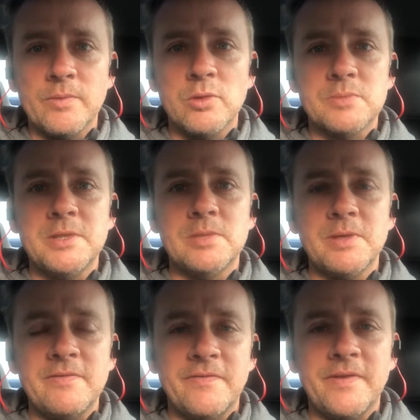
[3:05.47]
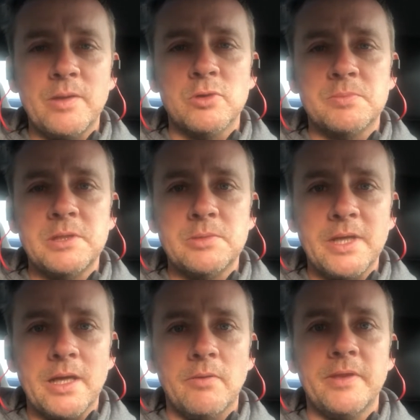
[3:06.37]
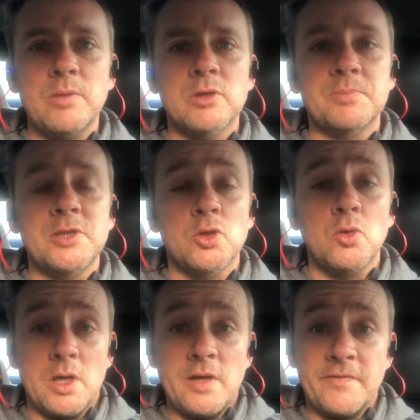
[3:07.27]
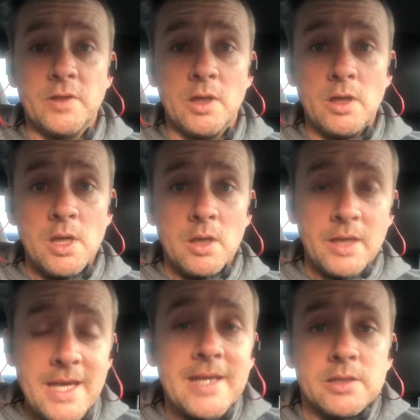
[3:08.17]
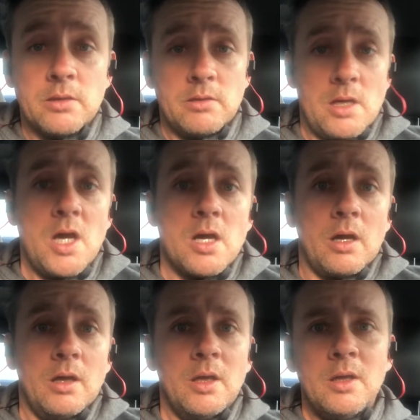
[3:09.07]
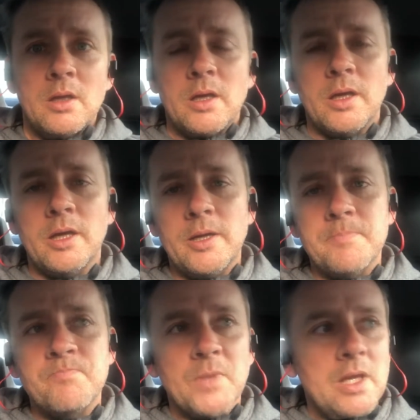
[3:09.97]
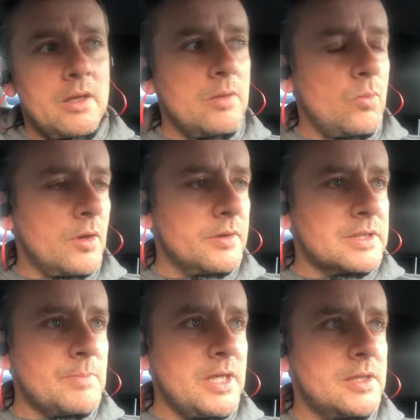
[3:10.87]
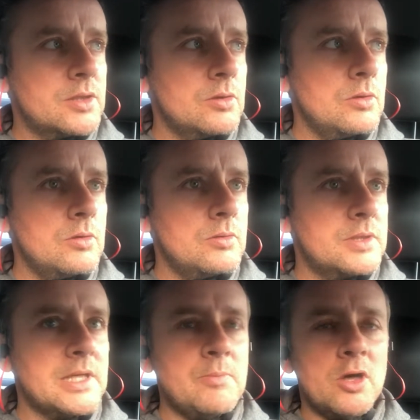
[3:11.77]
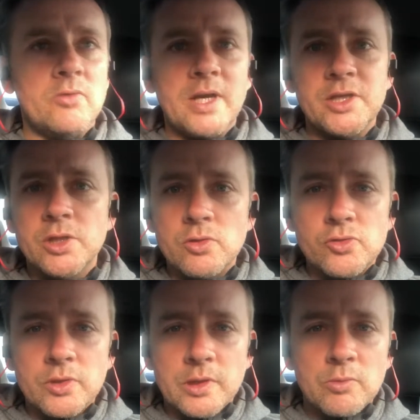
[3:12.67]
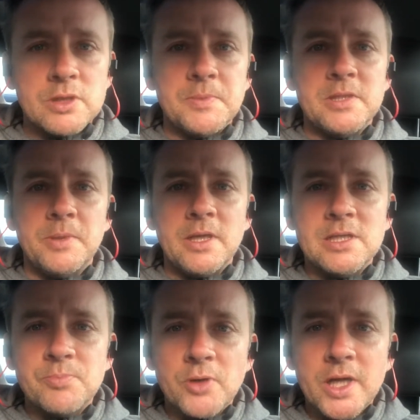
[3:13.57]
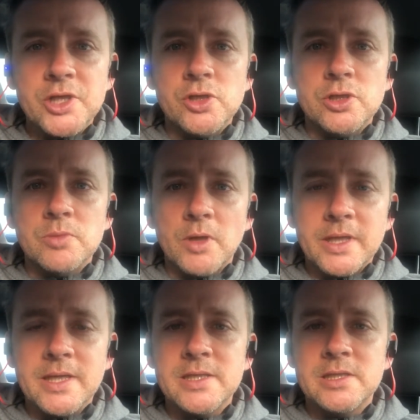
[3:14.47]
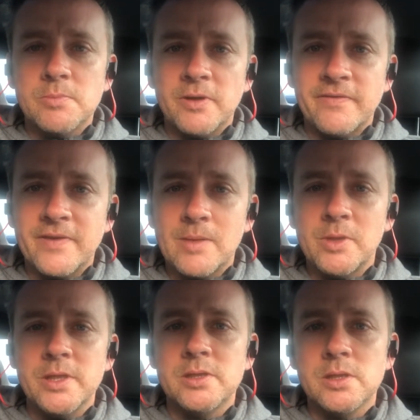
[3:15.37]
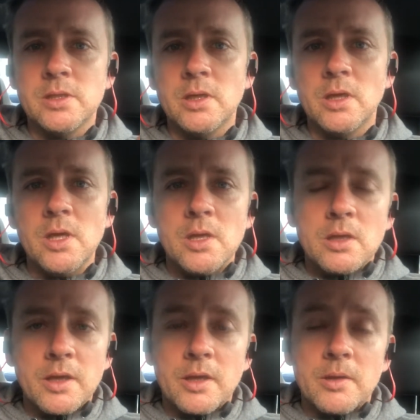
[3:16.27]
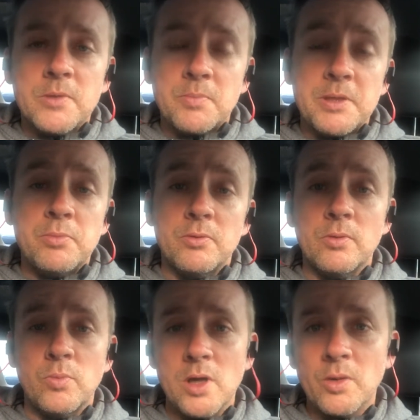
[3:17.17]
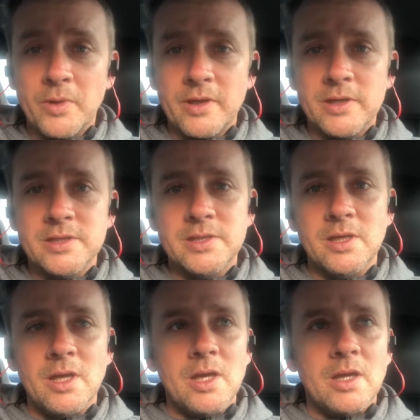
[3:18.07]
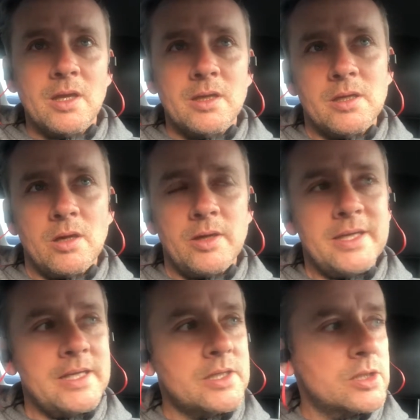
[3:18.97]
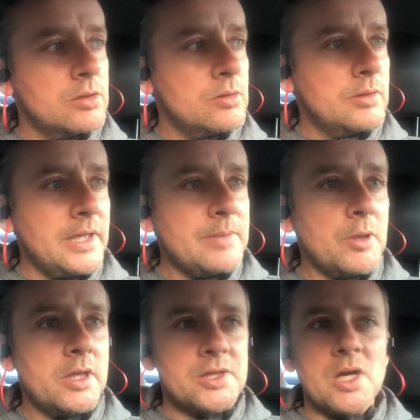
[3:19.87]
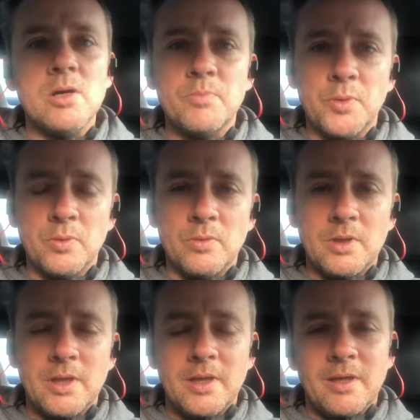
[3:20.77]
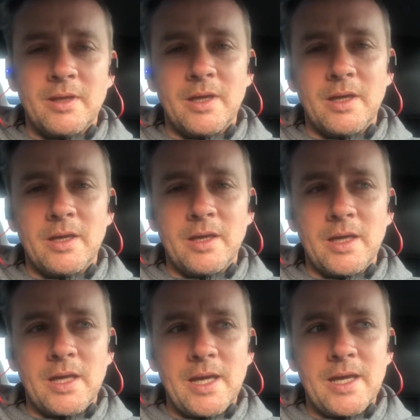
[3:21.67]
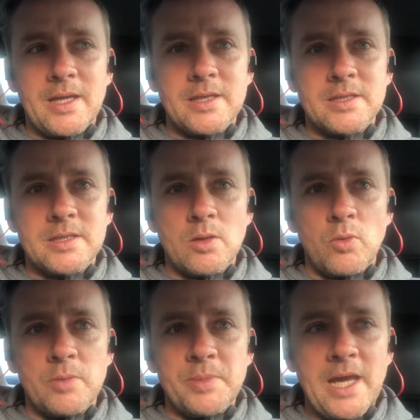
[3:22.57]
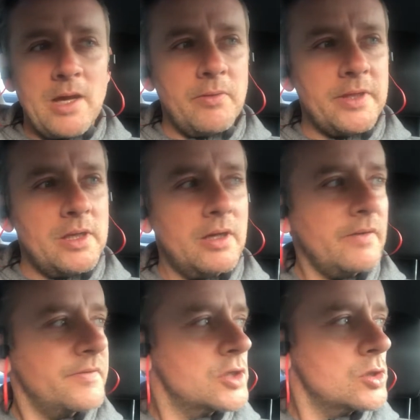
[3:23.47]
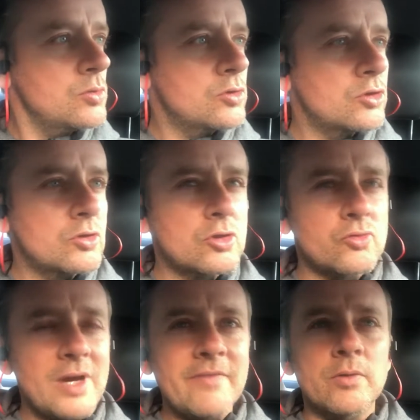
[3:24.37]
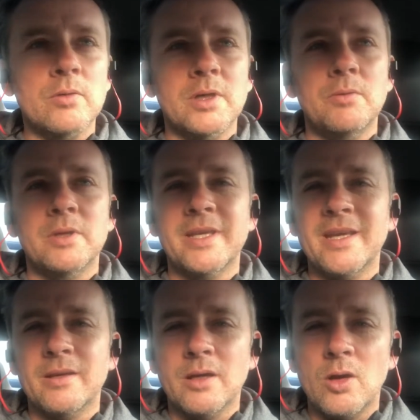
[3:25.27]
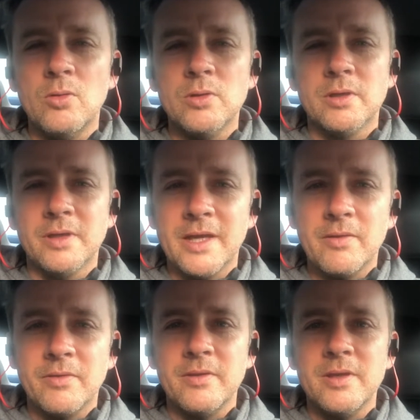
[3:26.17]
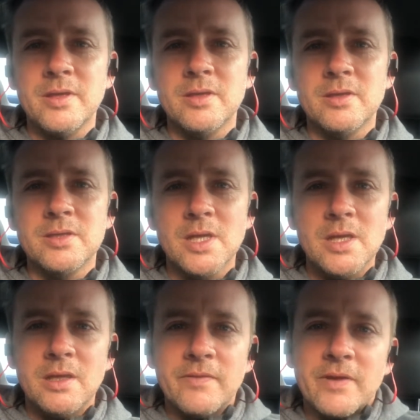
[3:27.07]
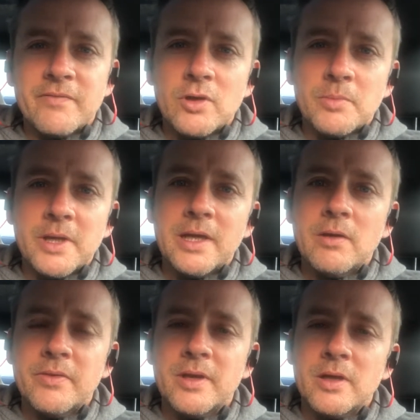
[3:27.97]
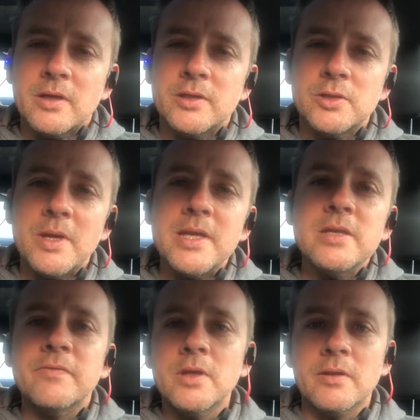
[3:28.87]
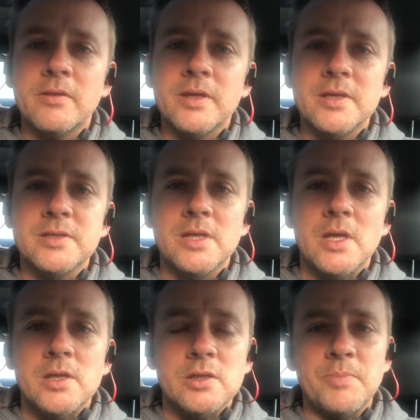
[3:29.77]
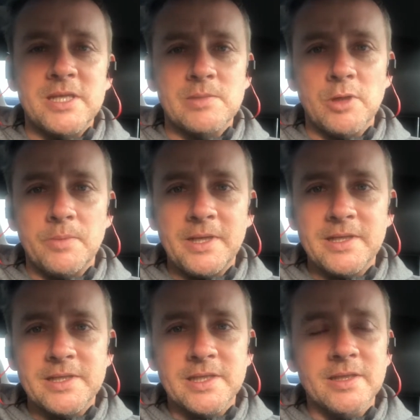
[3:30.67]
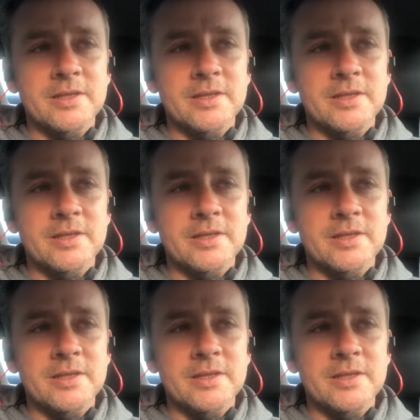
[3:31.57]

It wants me to be fit, wants me to be healthy, wants me to look after it, the heart. It wants me to see my grandchildren. It wants me to be an inspiration to my kids, to my family, to the people that work with us. I need to lead by example. And I want to be healthy enough to travel. I don't want to get old and unhealthy, and if I haven't got my health, then I can't do any of the other things to the best of my ability.